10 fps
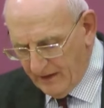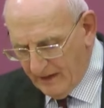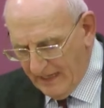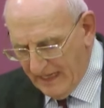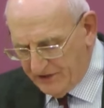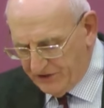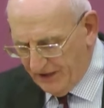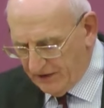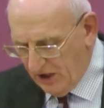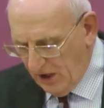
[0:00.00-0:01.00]
and
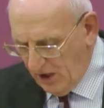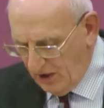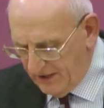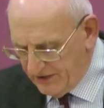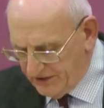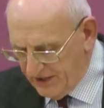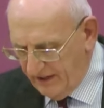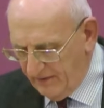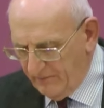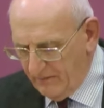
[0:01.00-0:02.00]
shalt call his
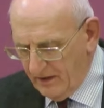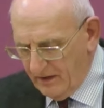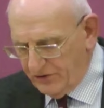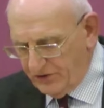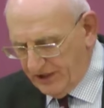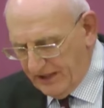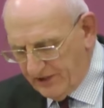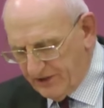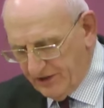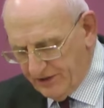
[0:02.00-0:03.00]
name
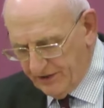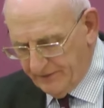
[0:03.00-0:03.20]
Jesus.